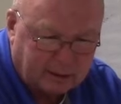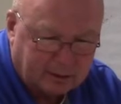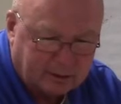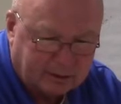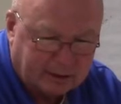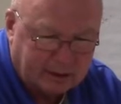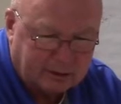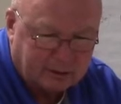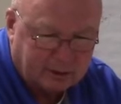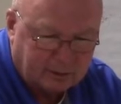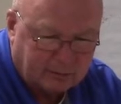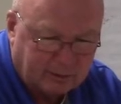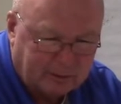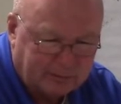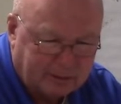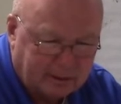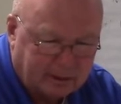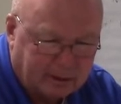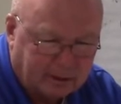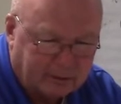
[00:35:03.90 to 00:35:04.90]
kitchen
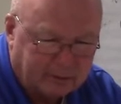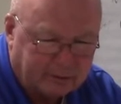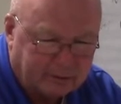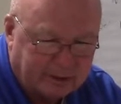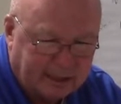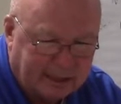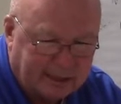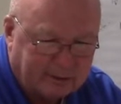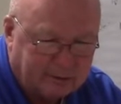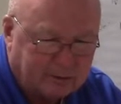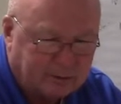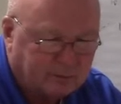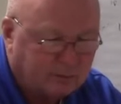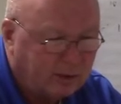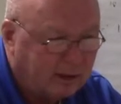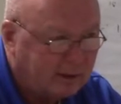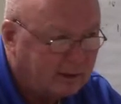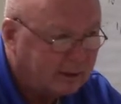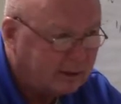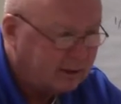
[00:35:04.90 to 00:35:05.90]
equipment other than
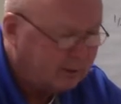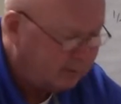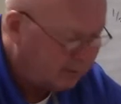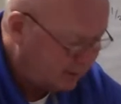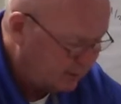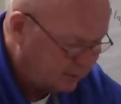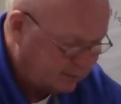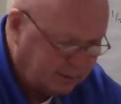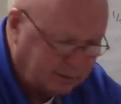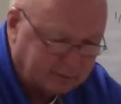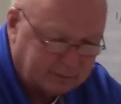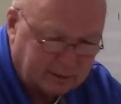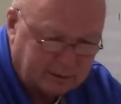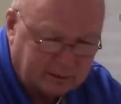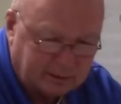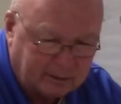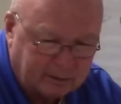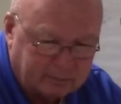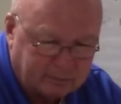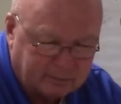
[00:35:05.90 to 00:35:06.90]
dwelling units. You see
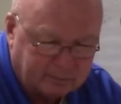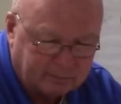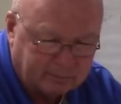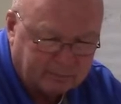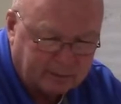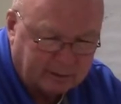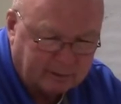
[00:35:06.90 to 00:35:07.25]
there's some